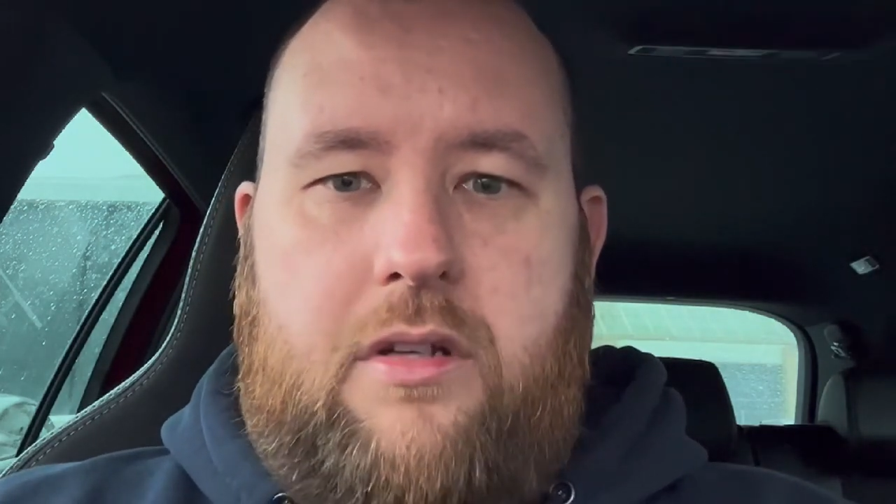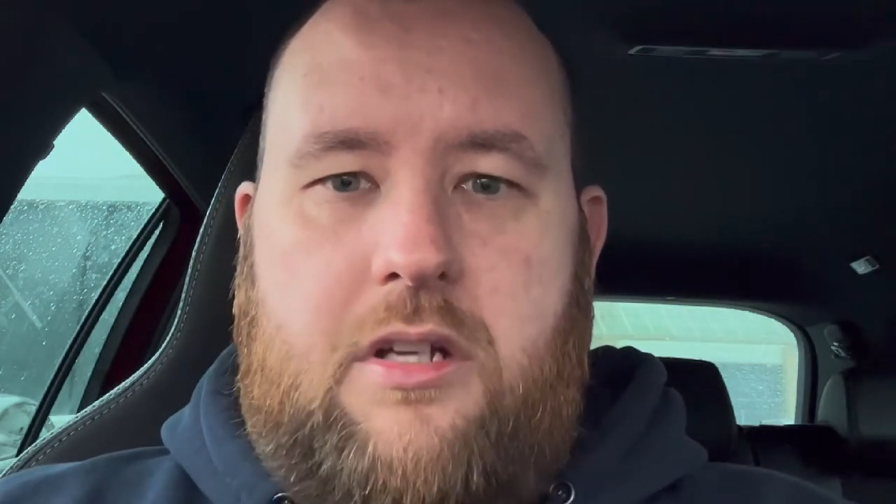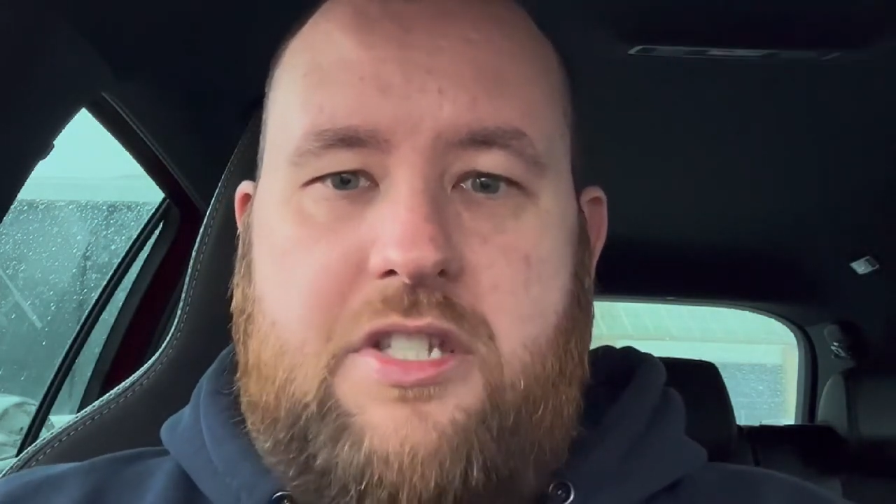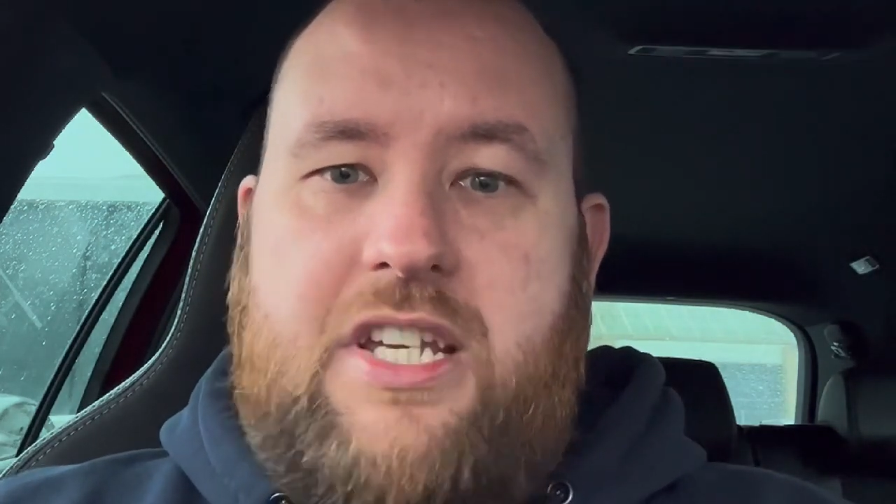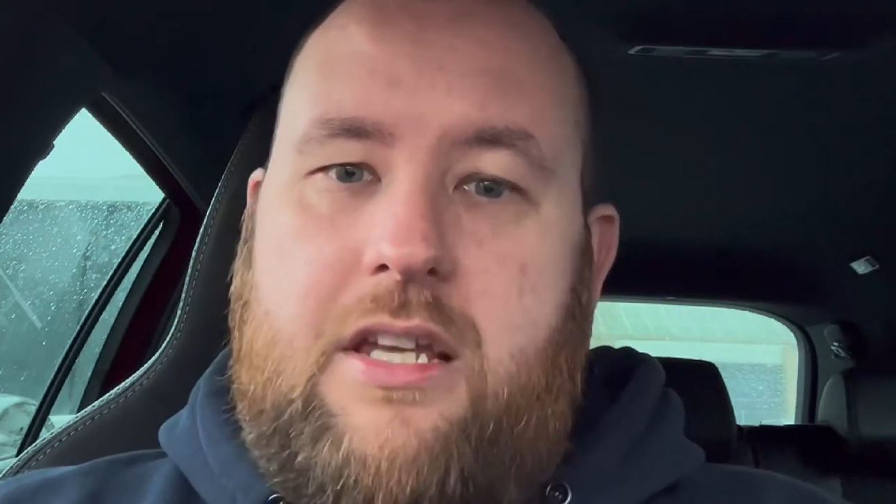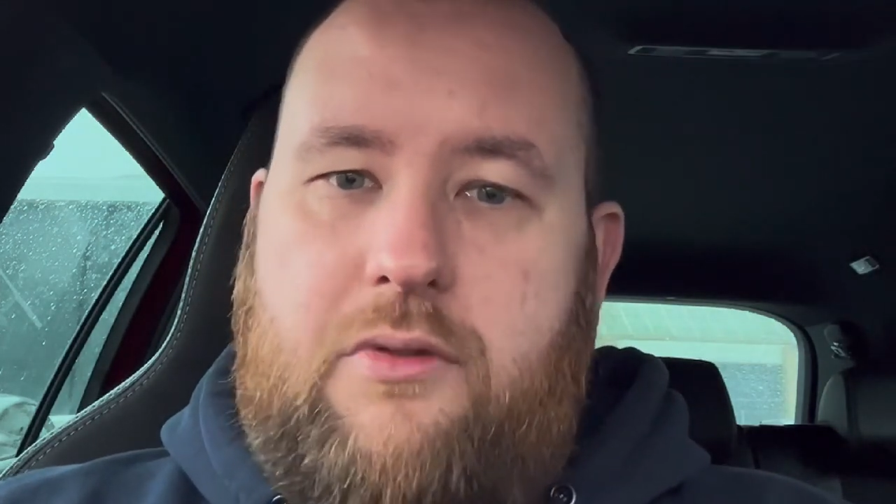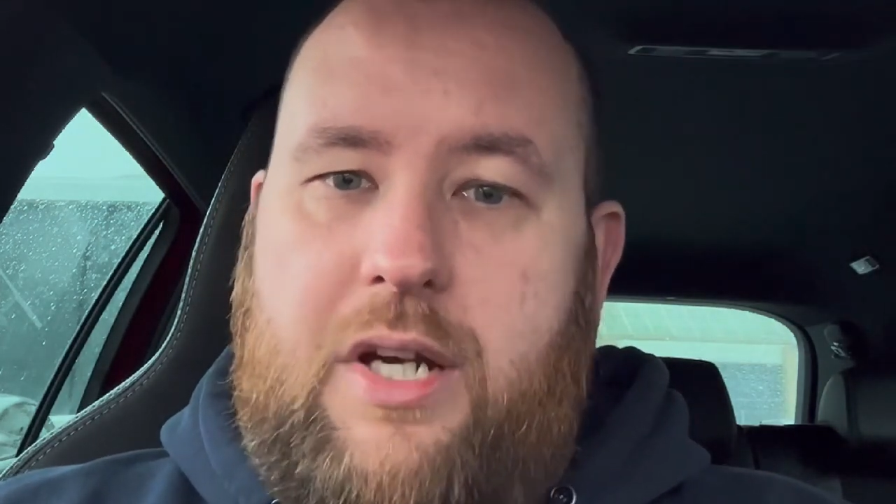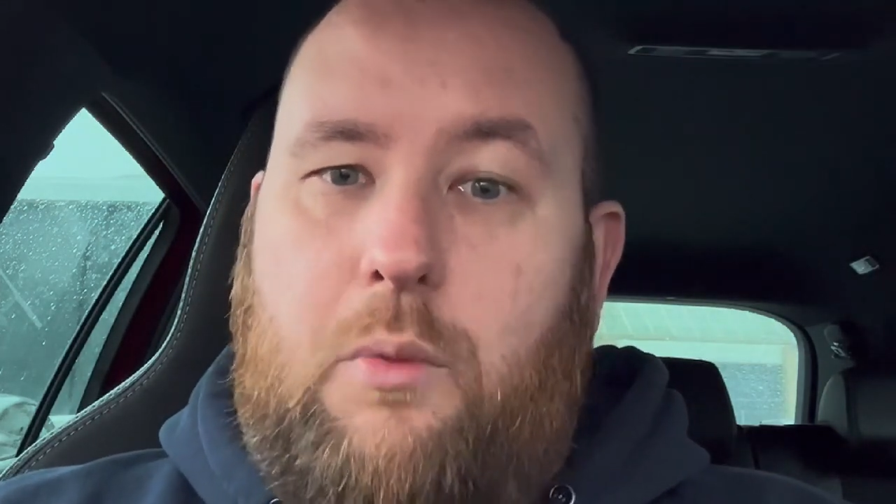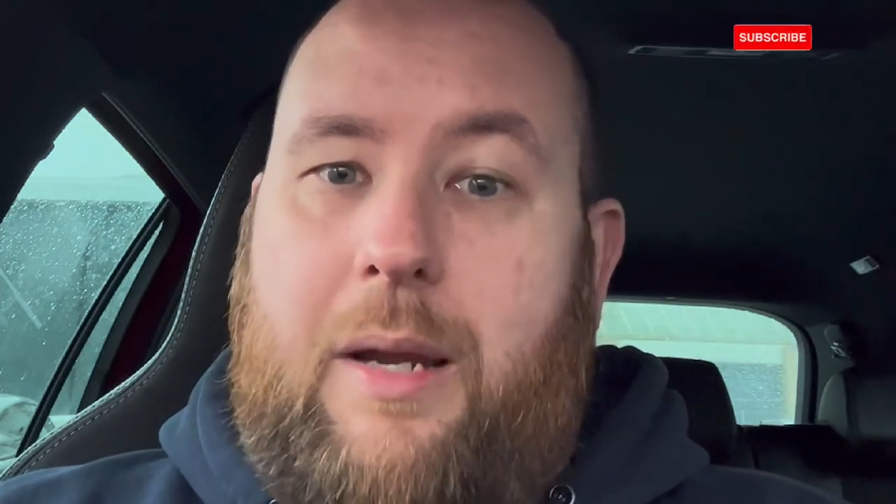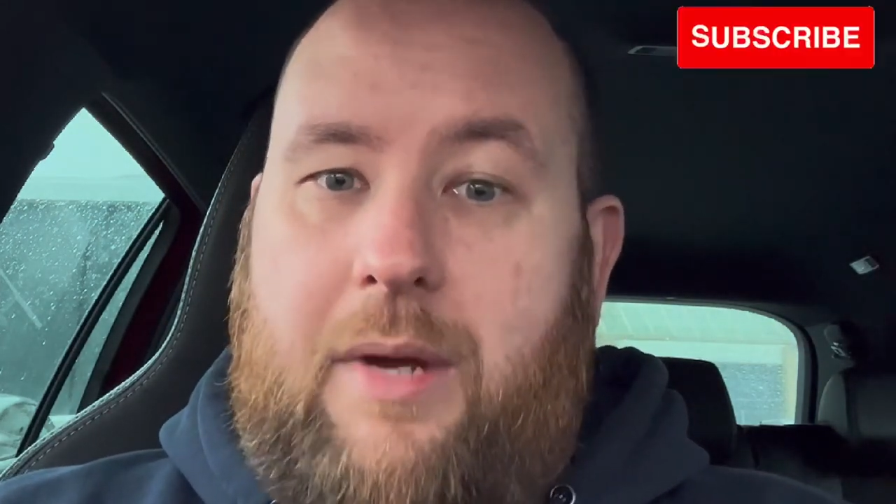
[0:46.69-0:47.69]
the tier 3
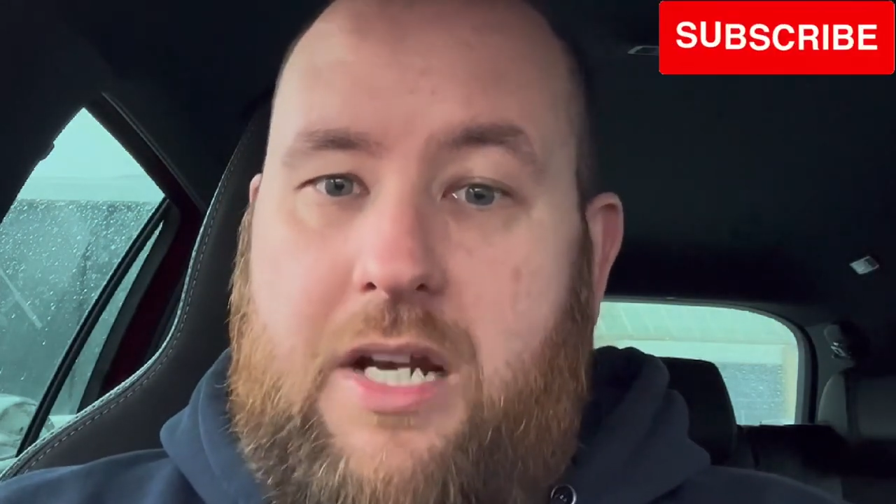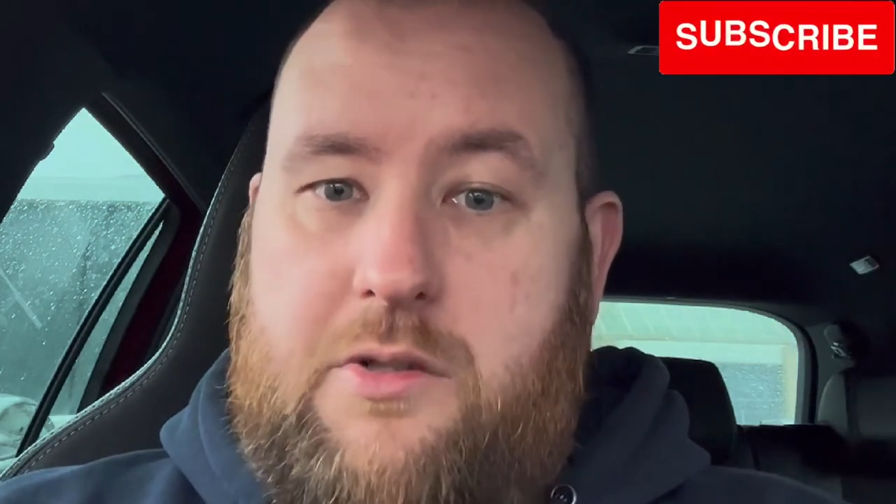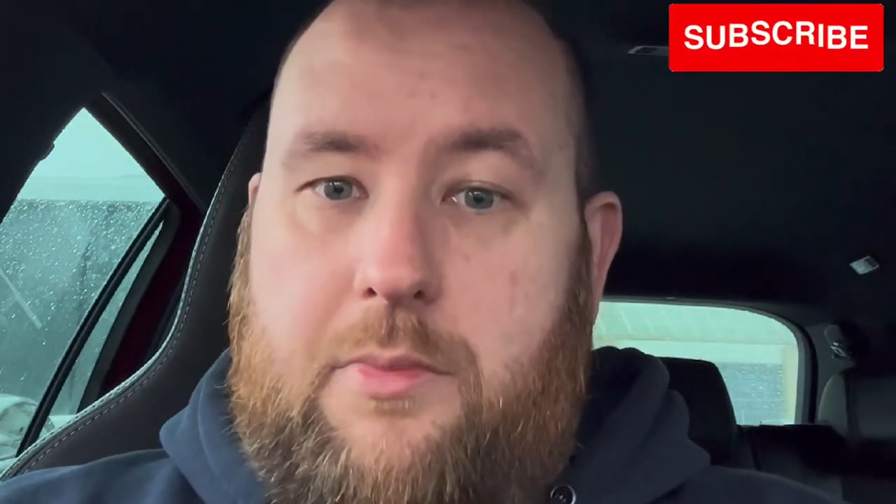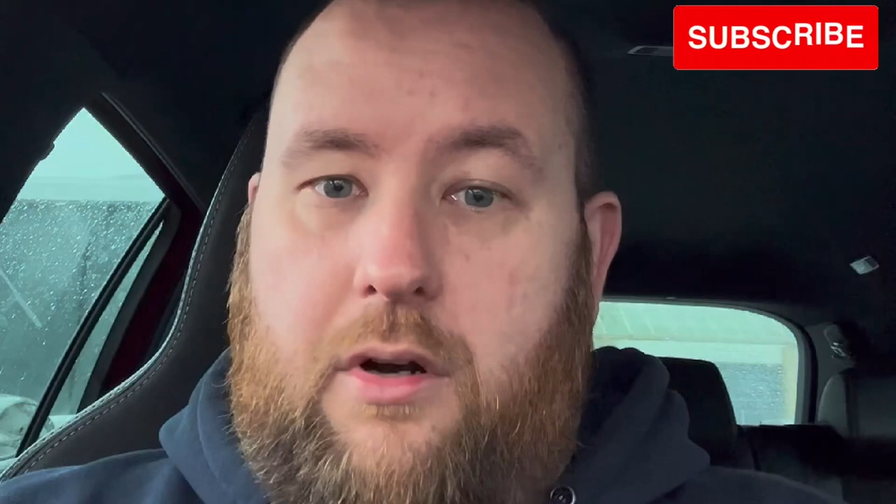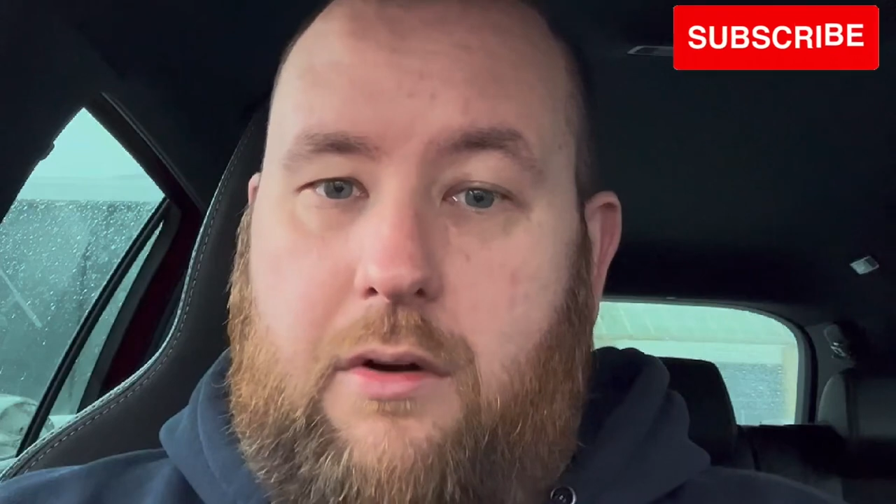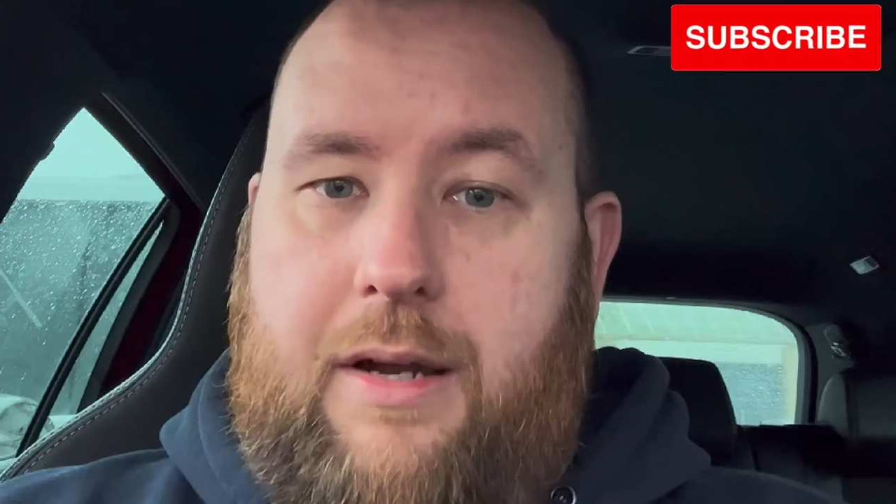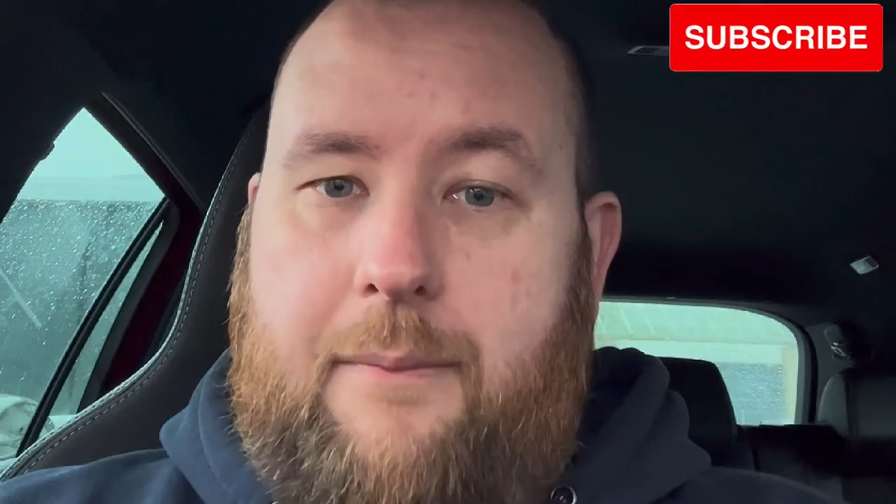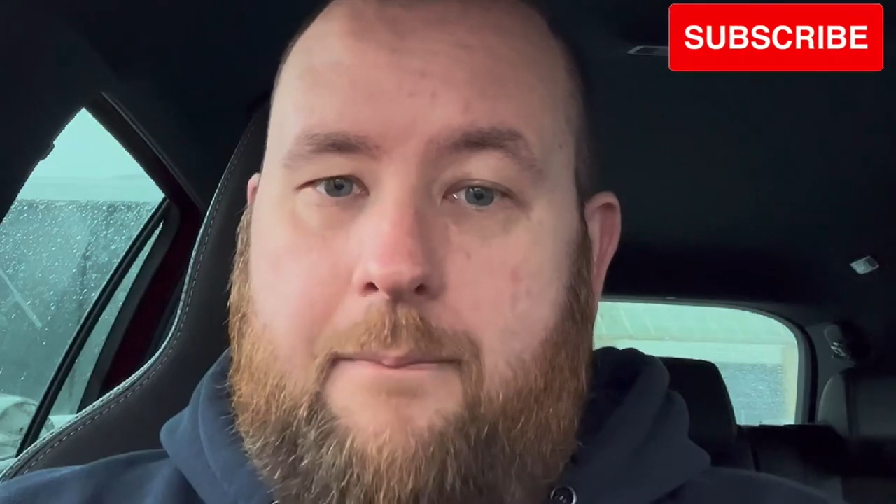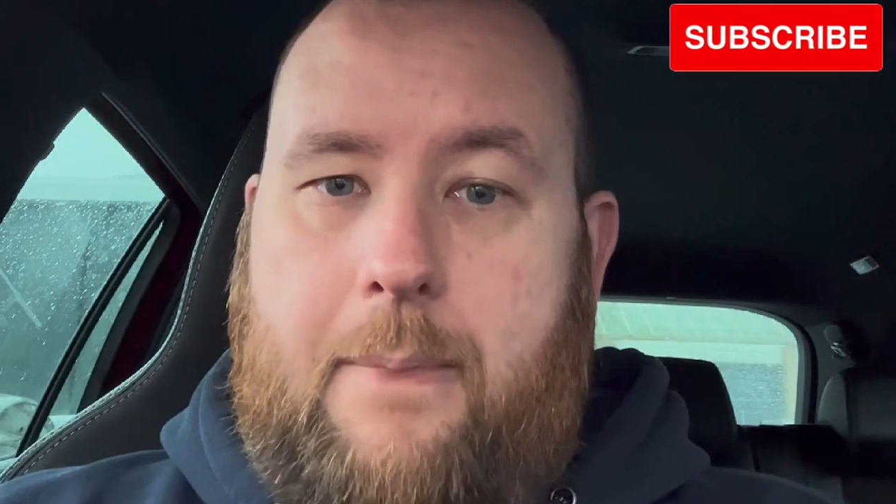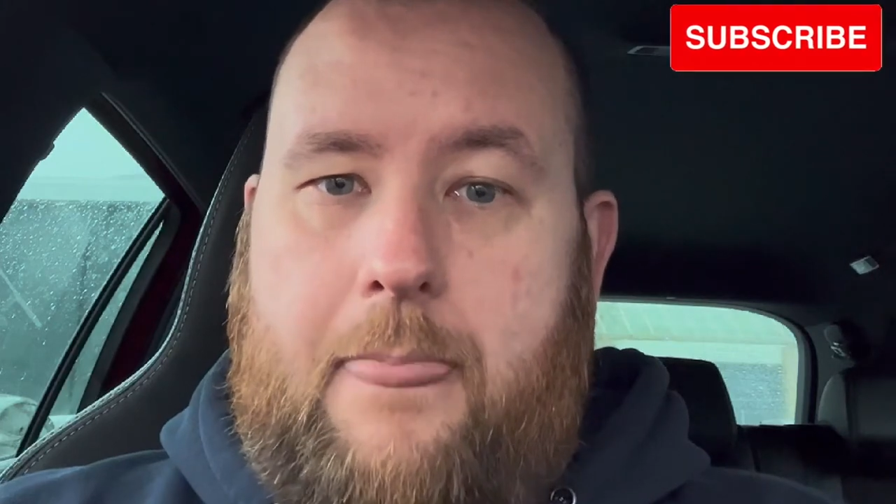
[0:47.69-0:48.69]
weight management program